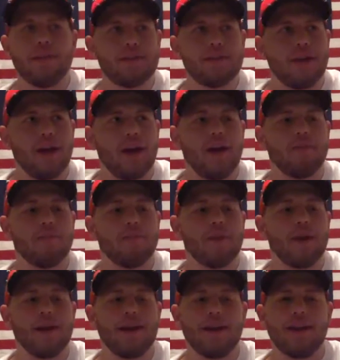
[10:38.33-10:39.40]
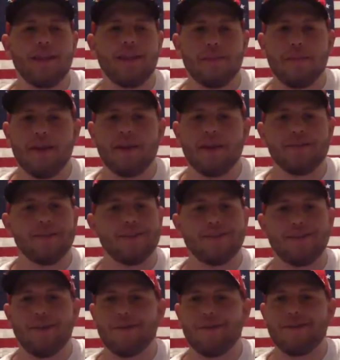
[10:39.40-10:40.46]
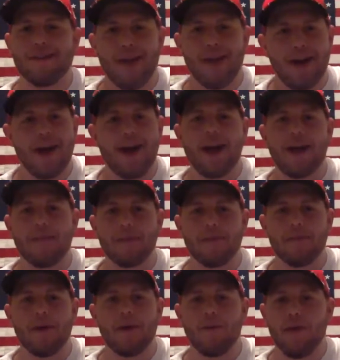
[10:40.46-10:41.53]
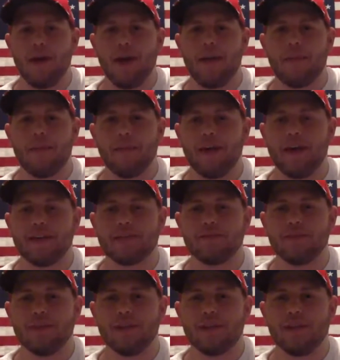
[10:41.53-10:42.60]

Tom Brady and the Patriots are not happy about what happened last week.